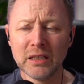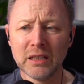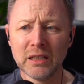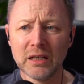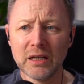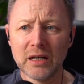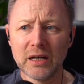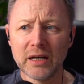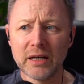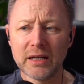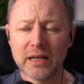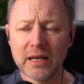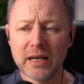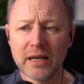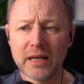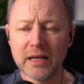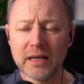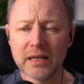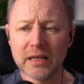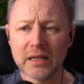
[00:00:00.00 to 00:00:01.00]
And
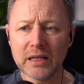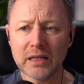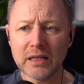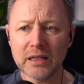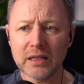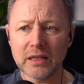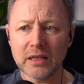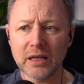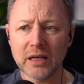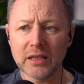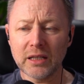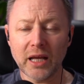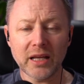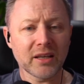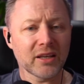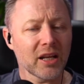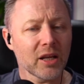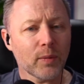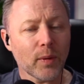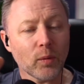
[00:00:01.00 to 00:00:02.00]

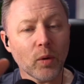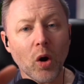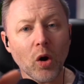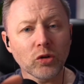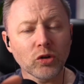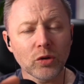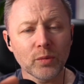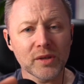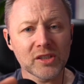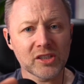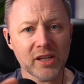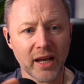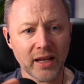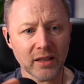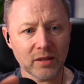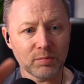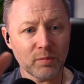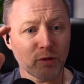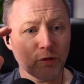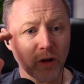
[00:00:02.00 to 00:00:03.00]
Craig went, well, hold on a wee
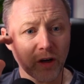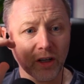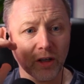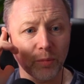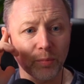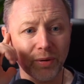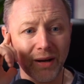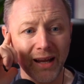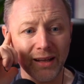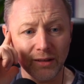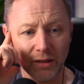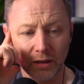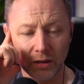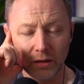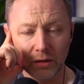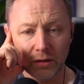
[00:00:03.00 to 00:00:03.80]
second, my fucking umbrella.